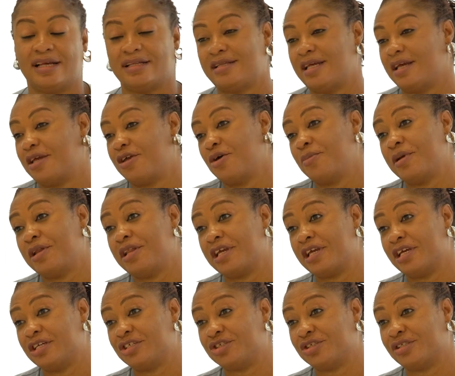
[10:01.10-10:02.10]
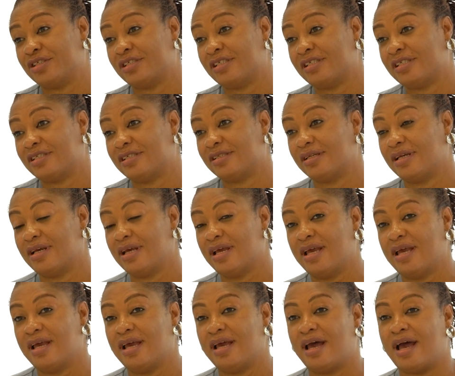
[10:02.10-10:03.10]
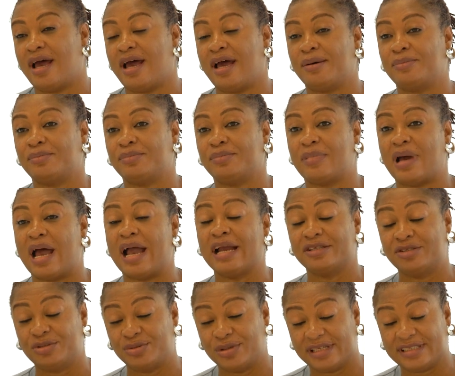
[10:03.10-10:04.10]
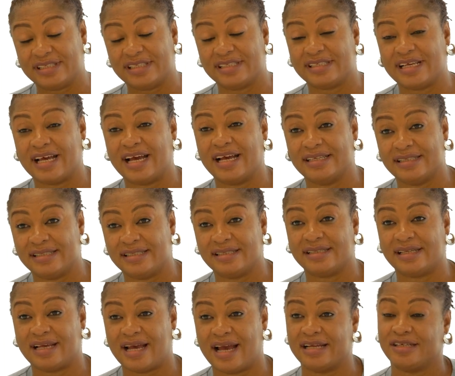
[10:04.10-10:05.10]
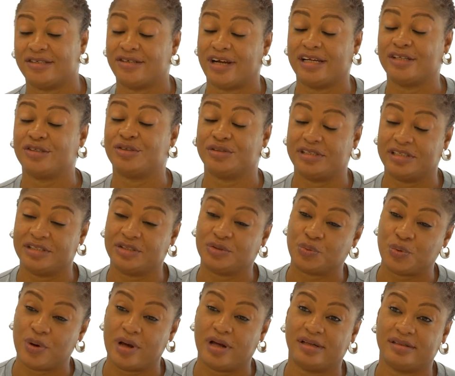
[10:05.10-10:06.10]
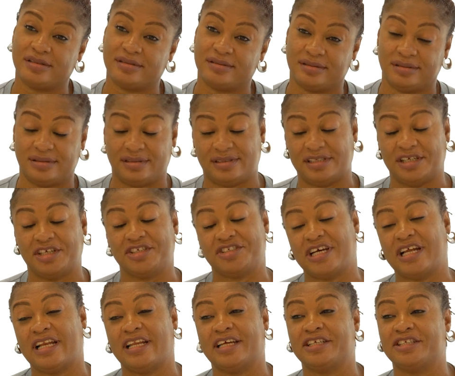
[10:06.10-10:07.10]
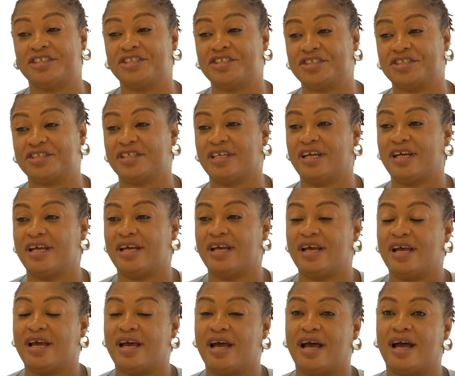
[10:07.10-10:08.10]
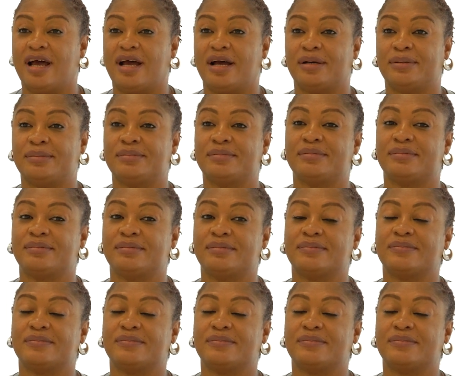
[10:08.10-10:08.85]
take your medications. Um, I do exercise, I try to eat well, it's a challenge. Um,